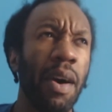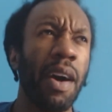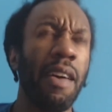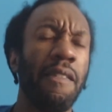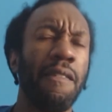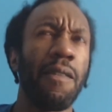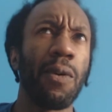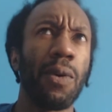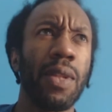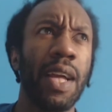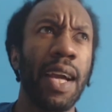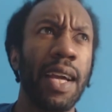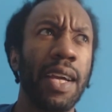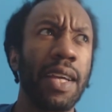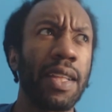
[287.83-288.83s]
but I
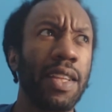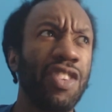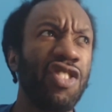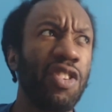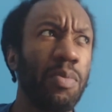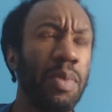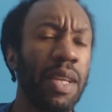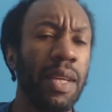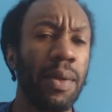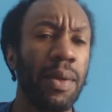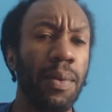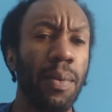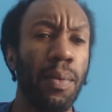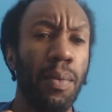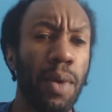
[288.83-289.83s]
feel like there should
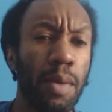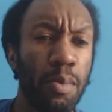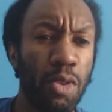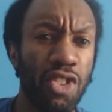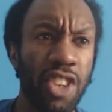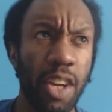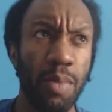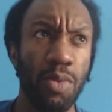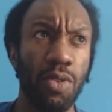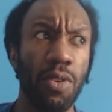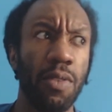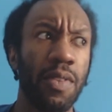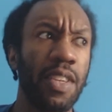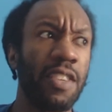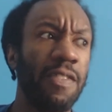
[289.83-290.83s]
be one more
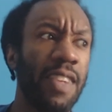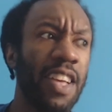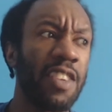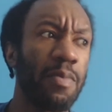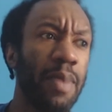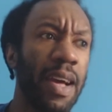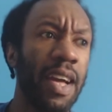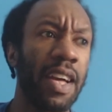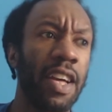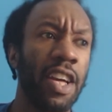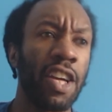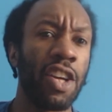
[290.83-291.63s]
chapter of this flashback